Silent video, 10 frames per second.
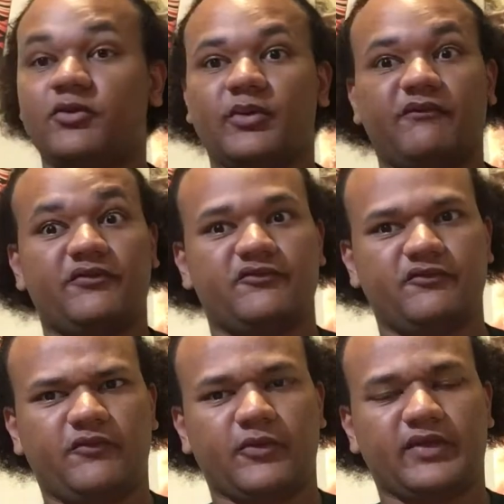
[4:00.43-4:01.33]
do it
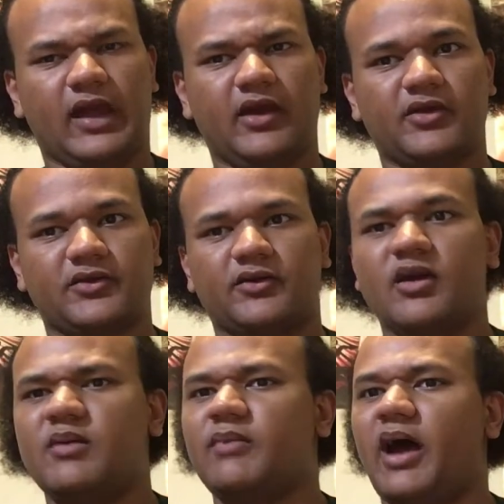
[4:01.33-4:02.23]
for his character,
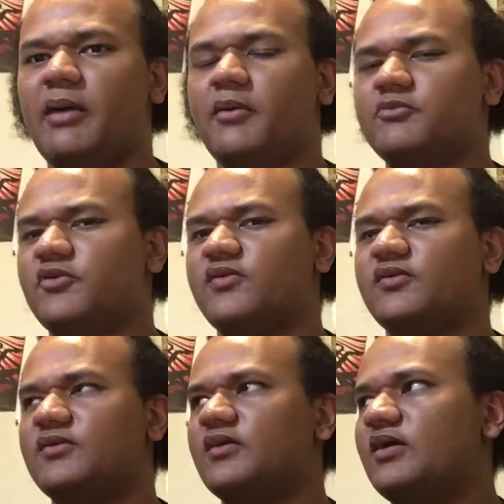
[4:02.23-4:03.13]
but I'm
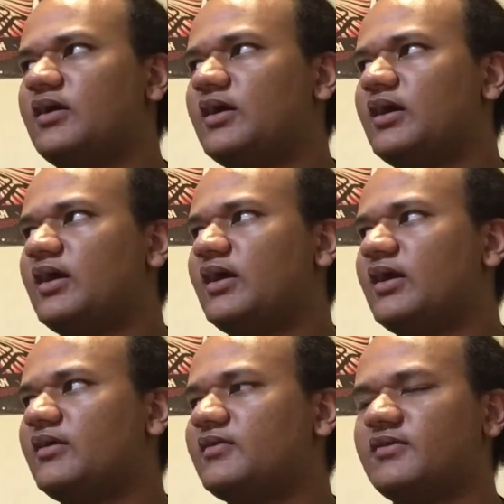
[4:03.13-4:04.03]
just
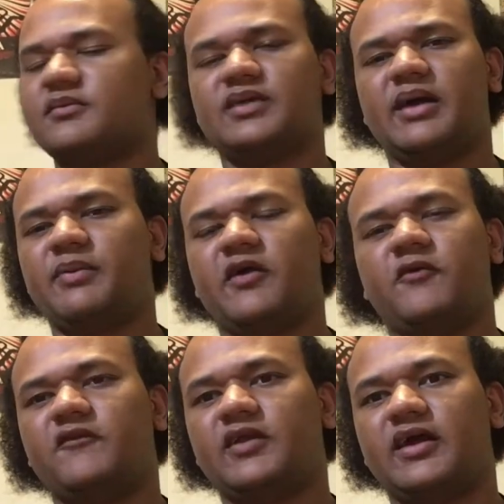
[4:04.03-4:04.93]
sometimes I
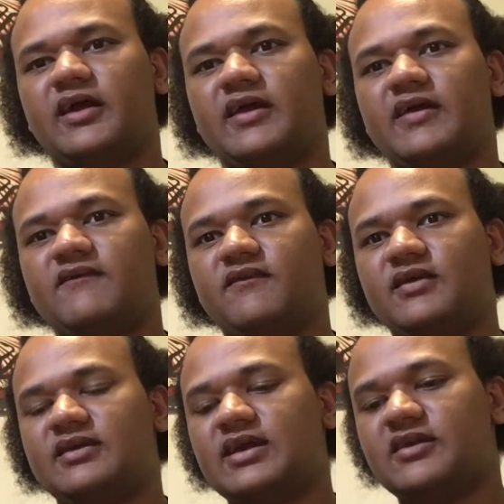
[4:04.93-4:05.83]
don't feel like it
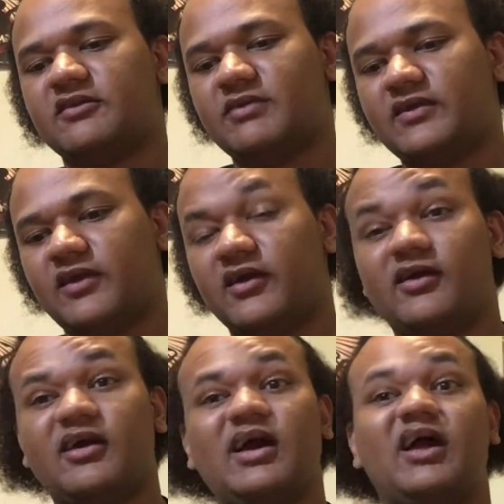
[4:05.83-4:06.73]
needs to be
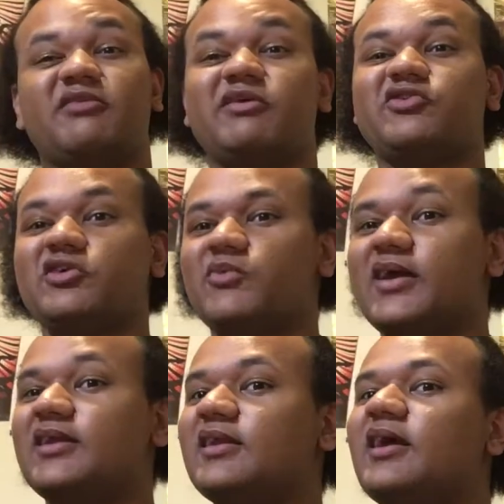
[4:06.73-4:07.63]
there, especially
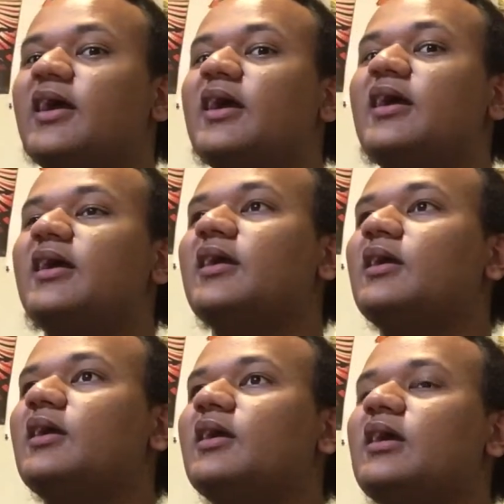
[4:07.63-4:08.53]
when
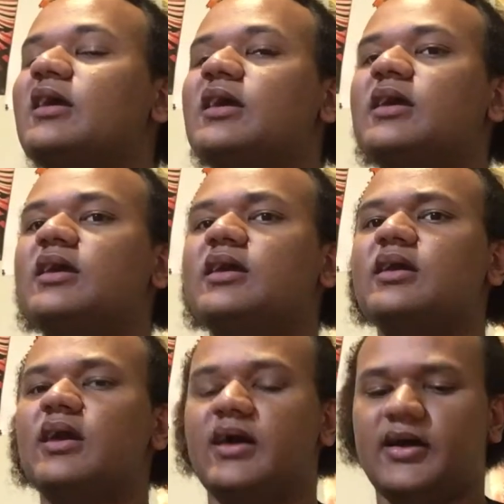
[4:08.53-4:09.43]
he